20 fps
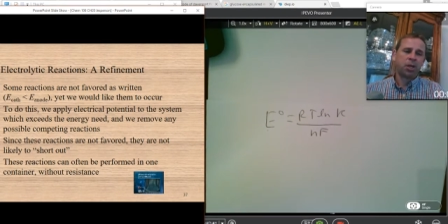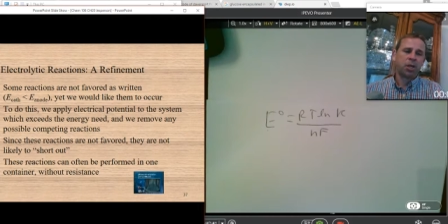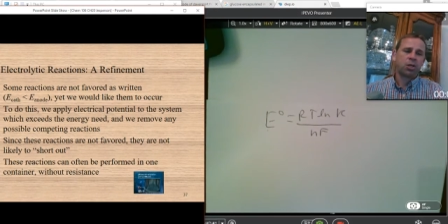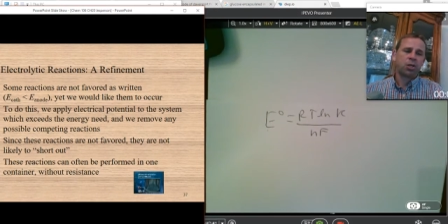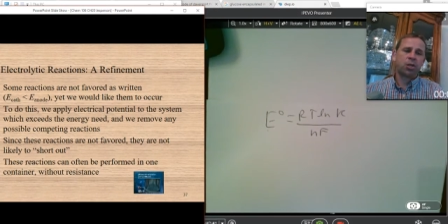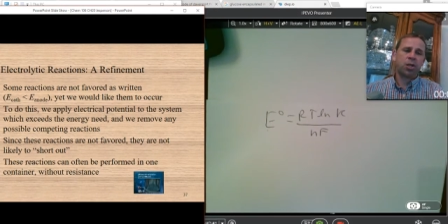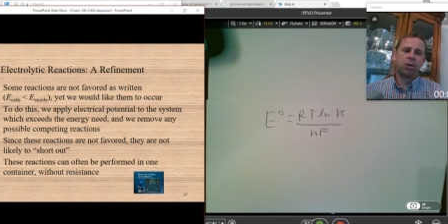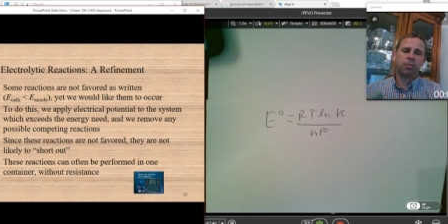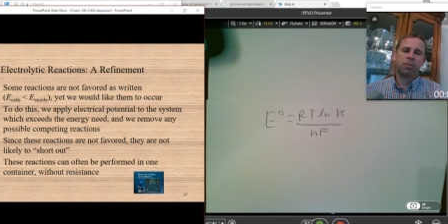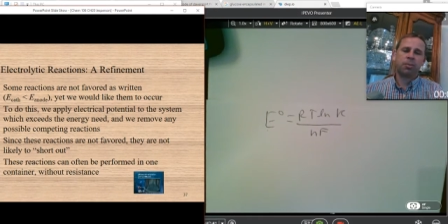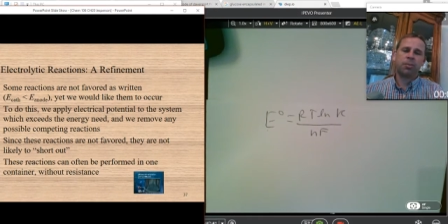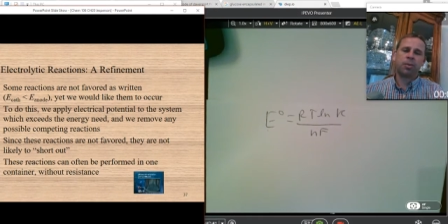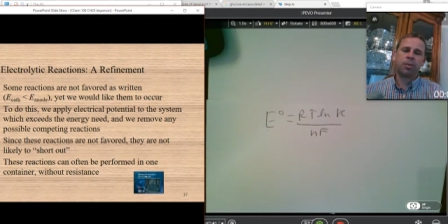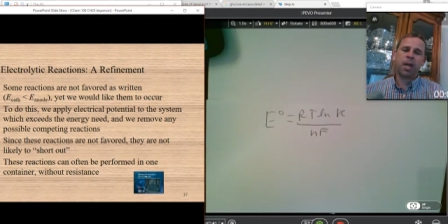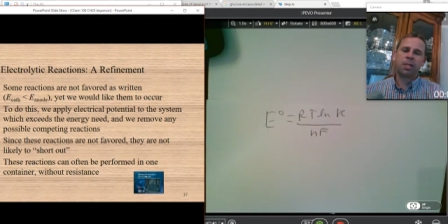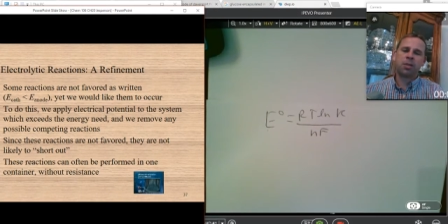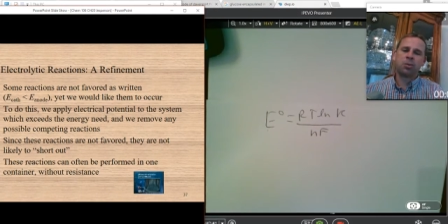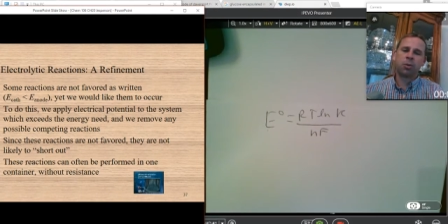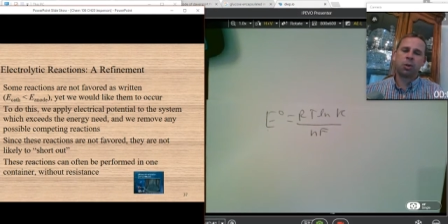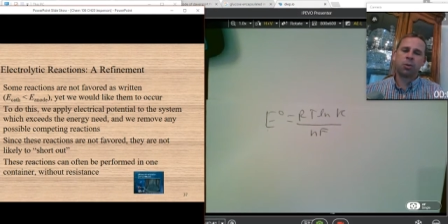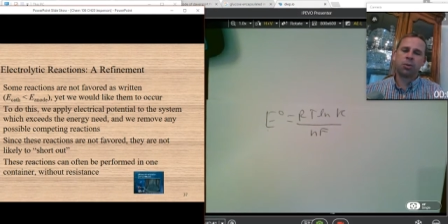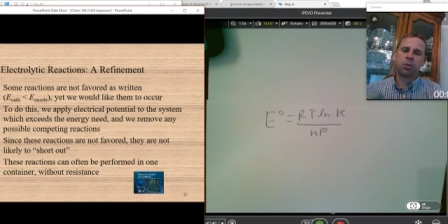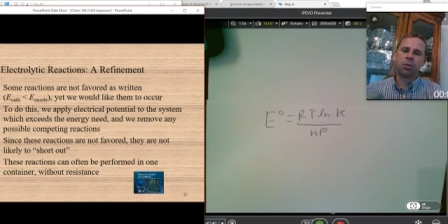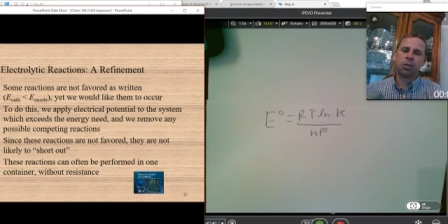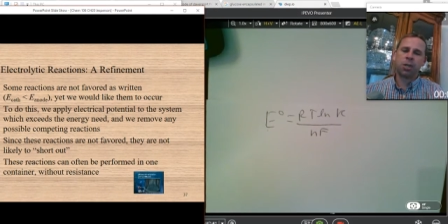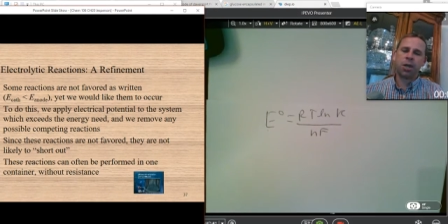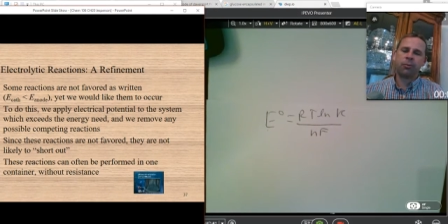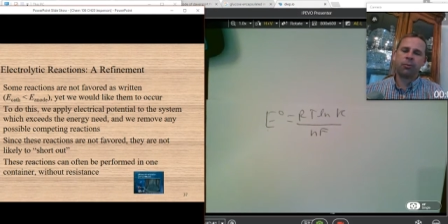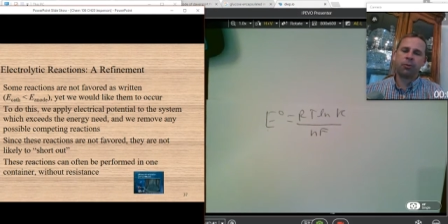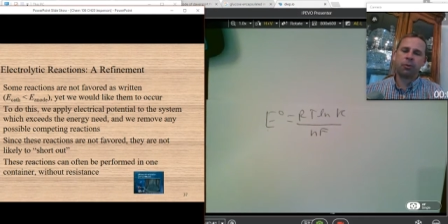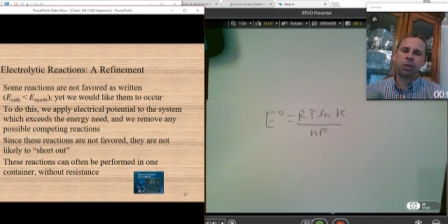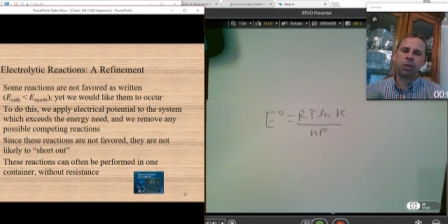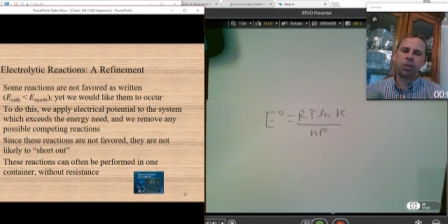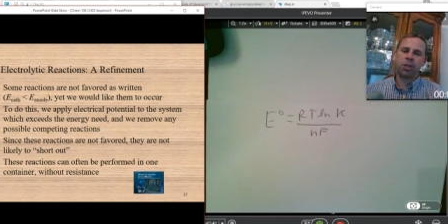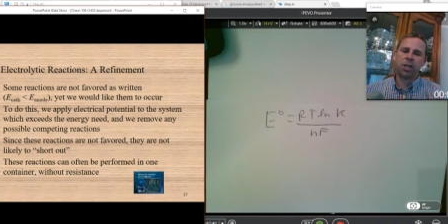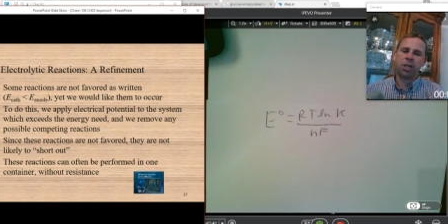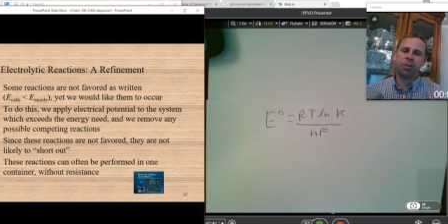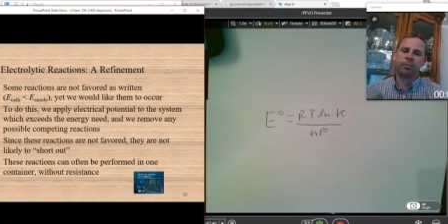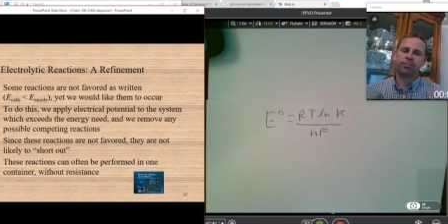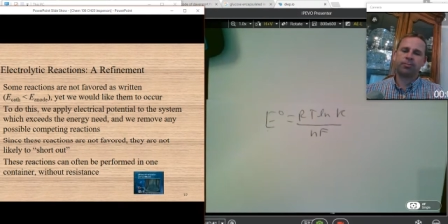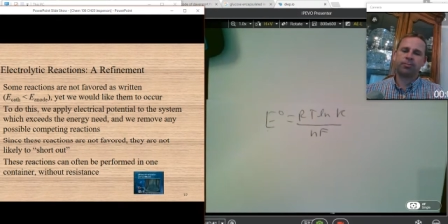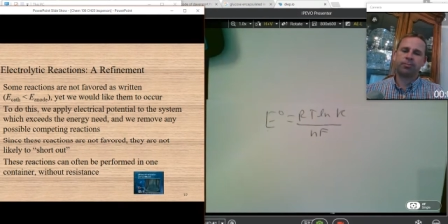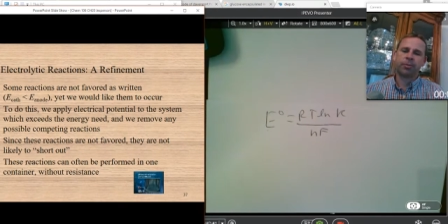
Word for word: So that's where we'll stop for today.